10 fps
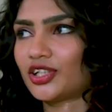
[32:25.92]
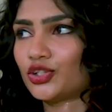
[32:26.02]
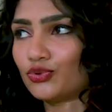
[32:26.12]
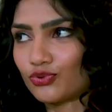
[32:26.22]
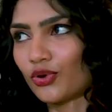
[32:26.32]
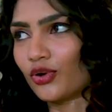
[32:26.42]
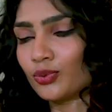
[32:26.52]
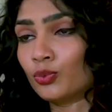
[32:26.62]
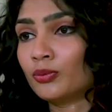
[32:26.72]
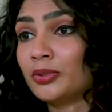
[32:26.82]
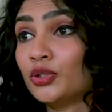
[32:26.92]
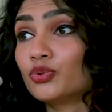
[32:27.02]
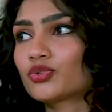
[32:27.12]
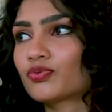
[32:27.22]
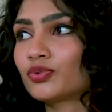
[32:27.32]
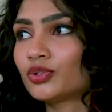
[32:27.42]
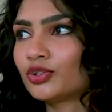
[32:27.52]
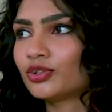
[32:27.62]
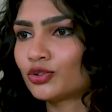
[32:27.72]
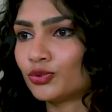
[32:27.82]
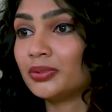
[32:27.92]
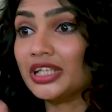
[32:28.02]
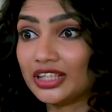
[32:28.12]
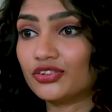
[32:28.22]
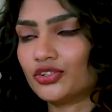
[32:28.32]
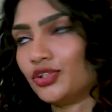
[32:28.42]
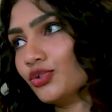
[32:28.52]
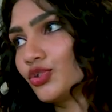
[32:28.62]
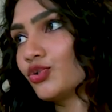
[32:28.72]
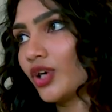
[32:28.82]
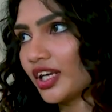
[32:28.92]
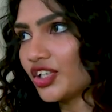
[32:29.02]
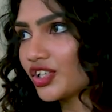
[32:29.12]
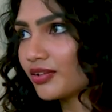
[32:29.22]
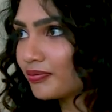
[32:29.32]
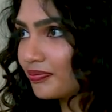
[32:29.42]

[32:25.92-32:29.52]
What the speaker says: that you thought would be useful to be introduced to our nation?